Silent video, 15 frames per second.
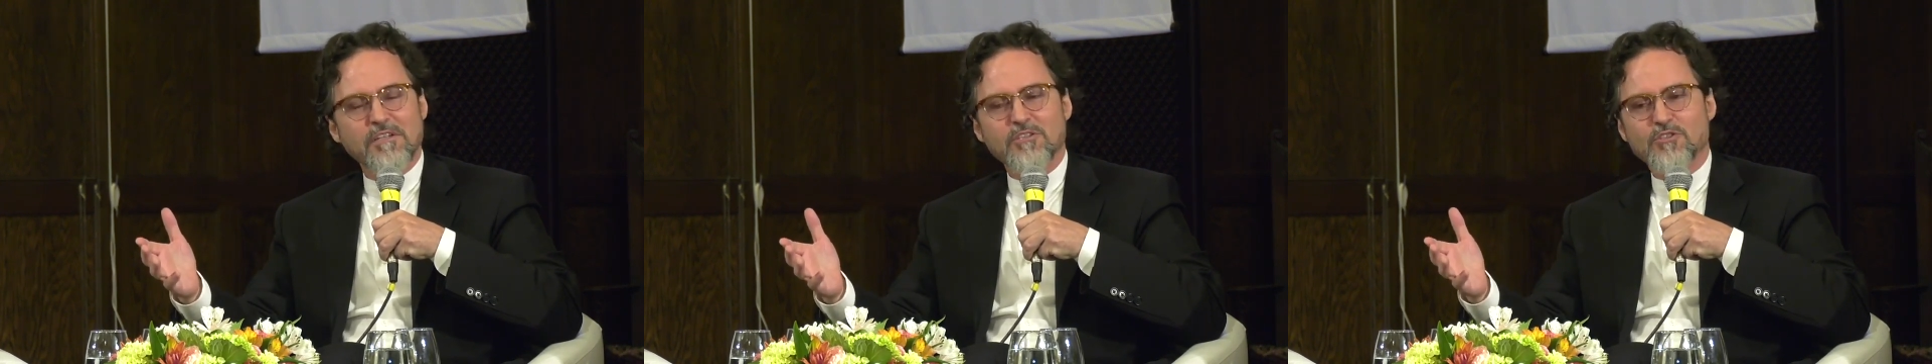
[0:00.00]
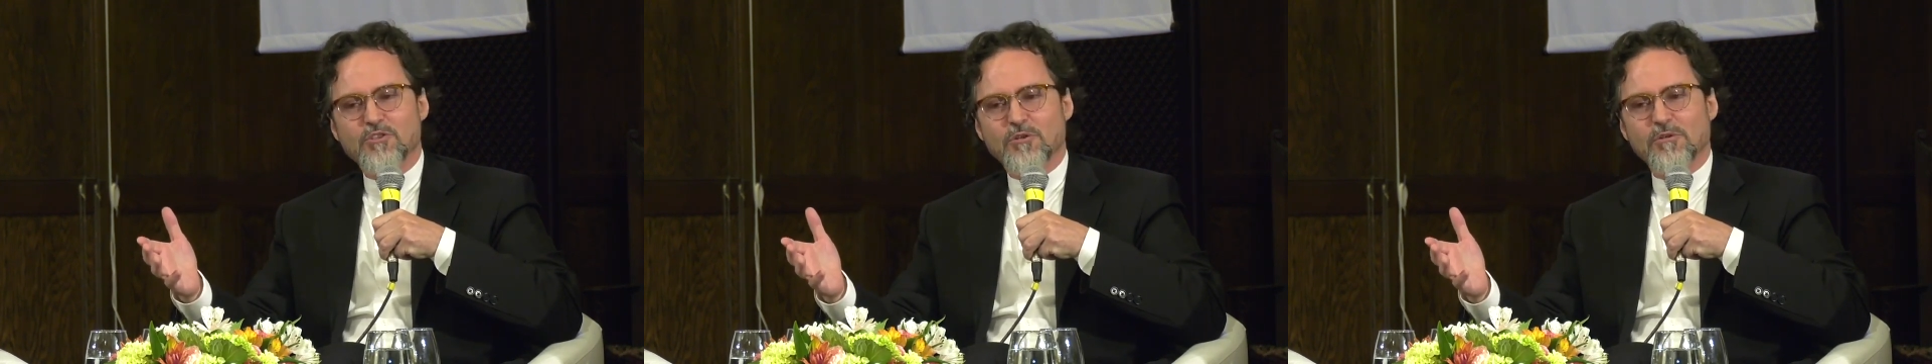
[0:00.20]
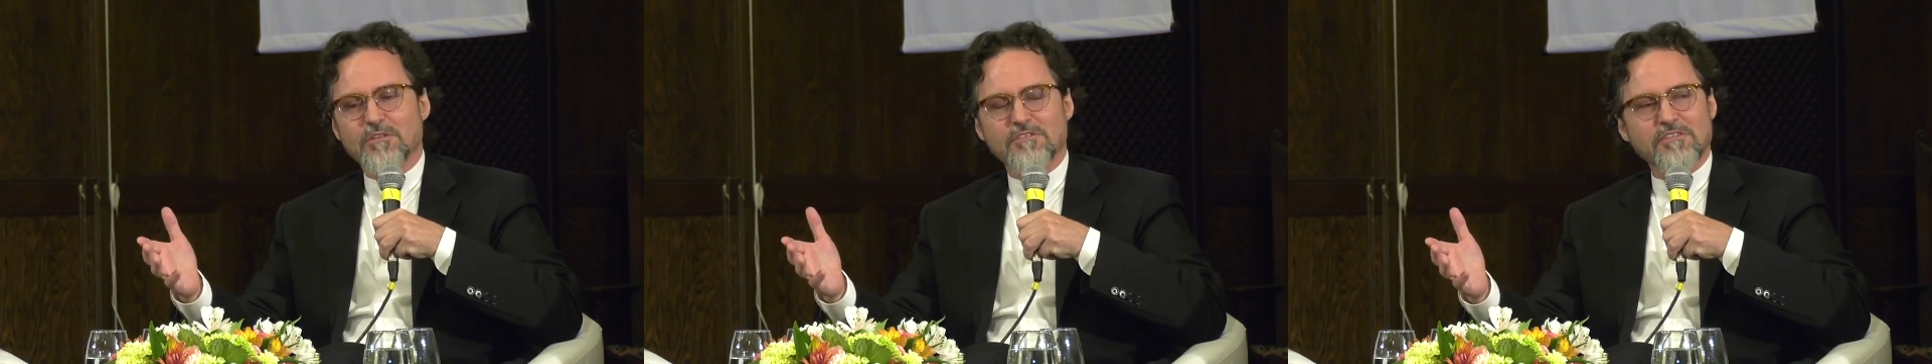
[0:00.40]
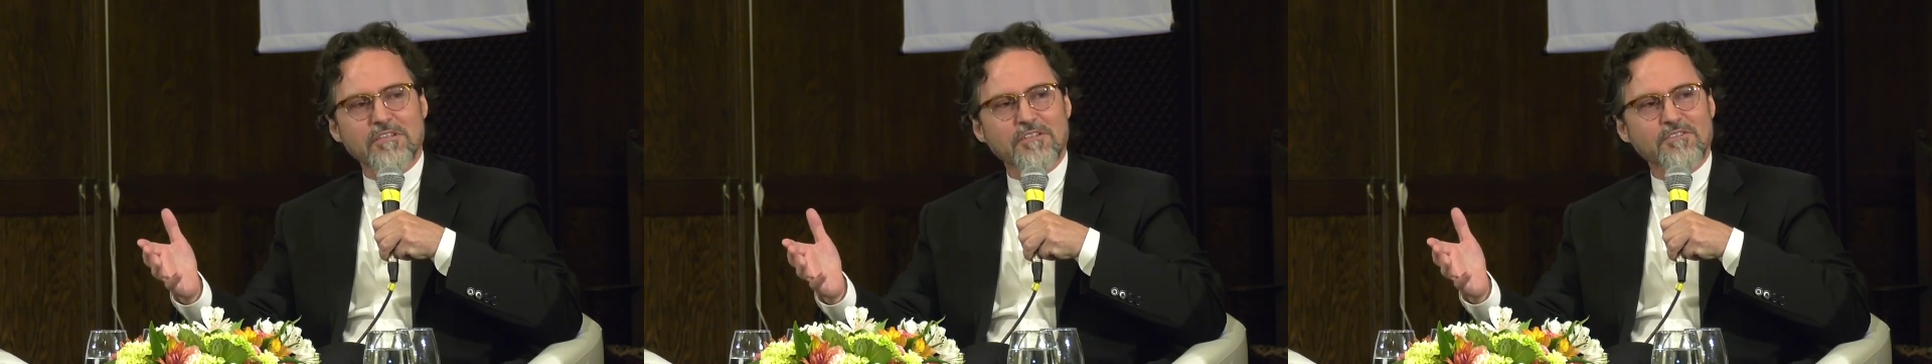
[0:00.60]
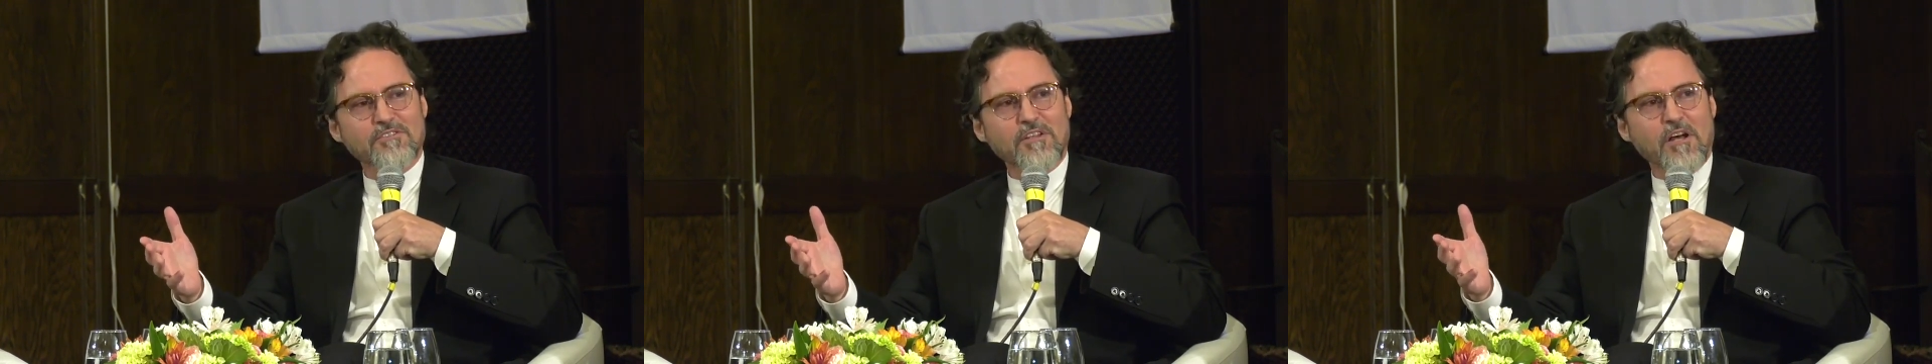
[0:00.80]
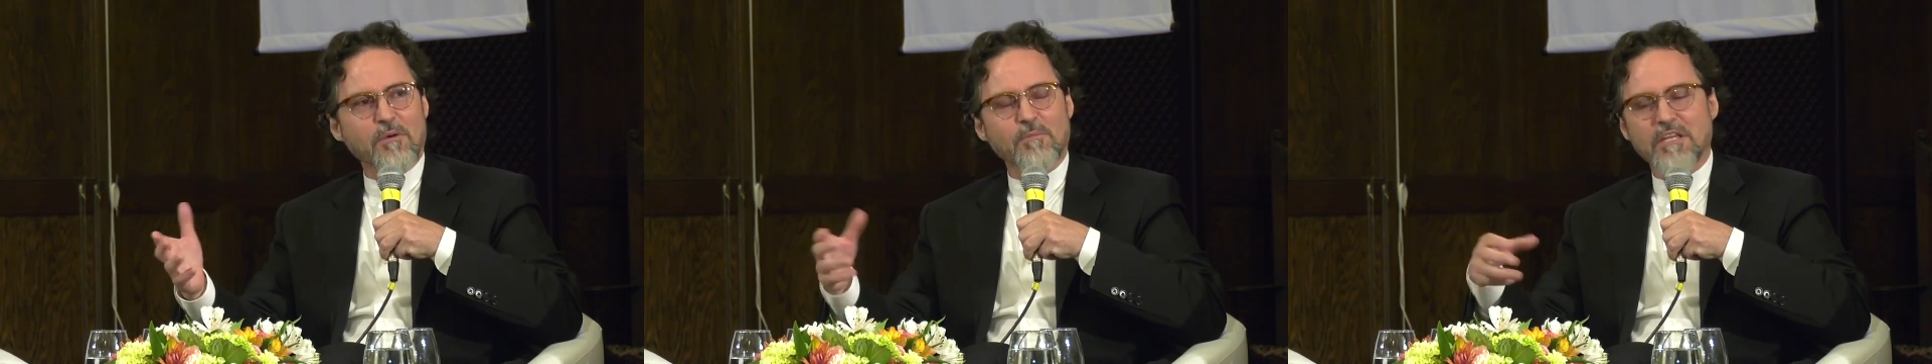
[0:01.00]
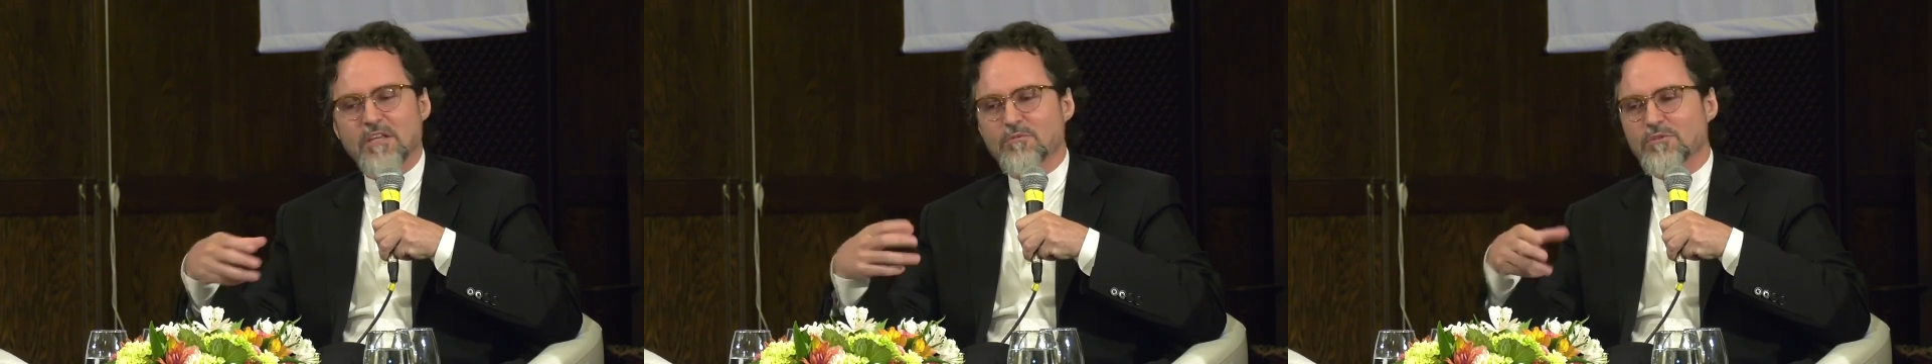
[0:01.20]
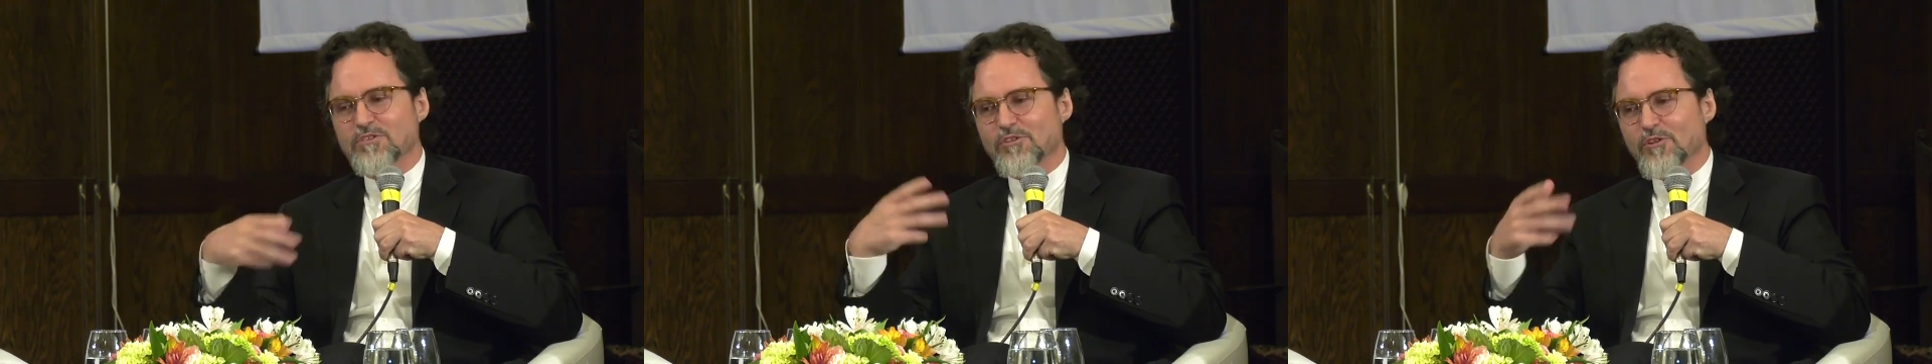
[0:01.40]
jurists in Islam, and he was